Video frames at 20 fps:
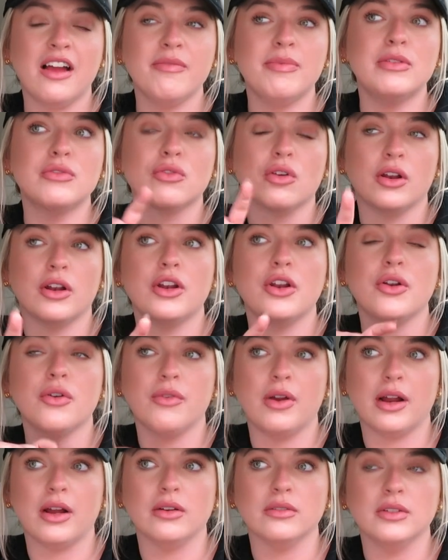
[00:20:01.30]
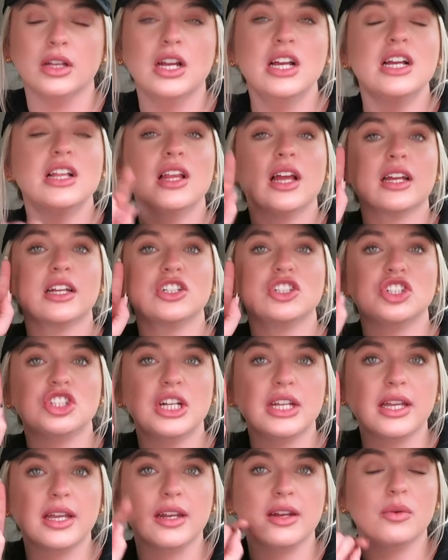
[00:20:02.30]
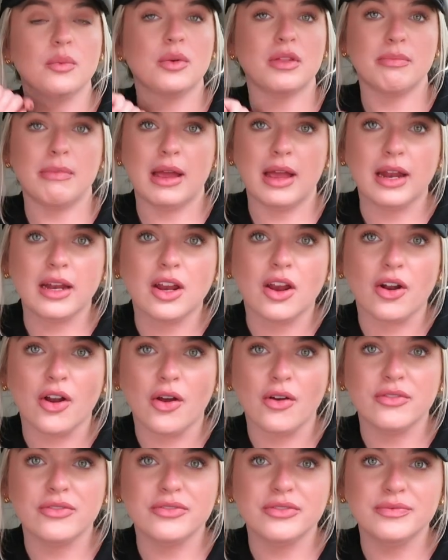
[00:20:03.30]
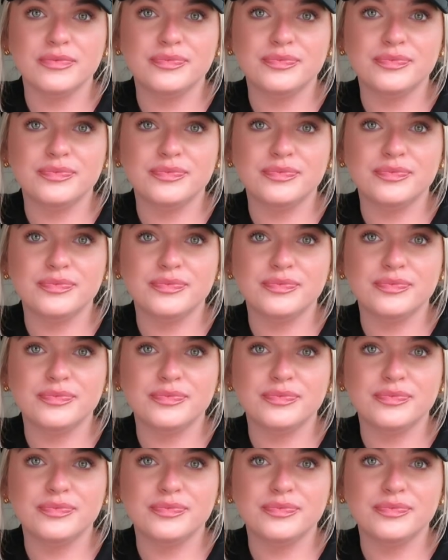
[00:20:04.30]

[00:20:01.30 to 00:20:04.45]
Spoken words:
have been running around like a chicken with my head cut off,